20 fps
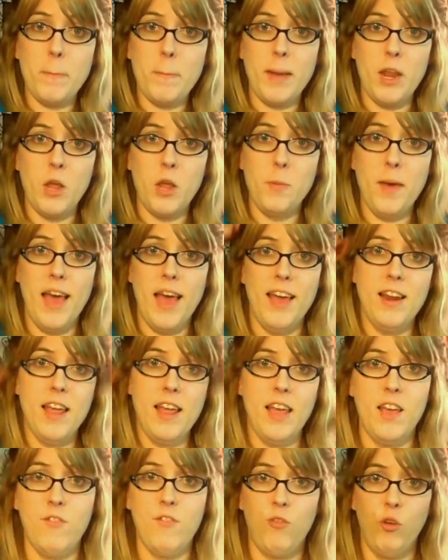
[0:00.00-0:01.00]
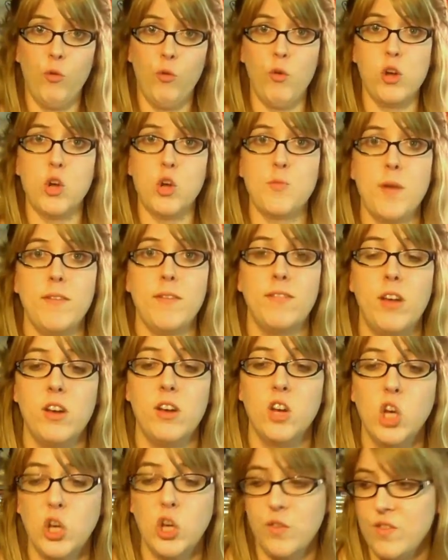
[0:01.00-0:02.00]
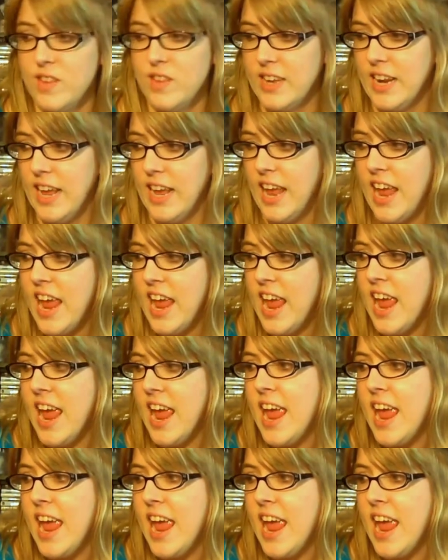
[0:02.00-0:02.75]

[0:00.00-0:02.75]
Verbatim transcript: my new bed. If you watch my vlogs, you've seen it.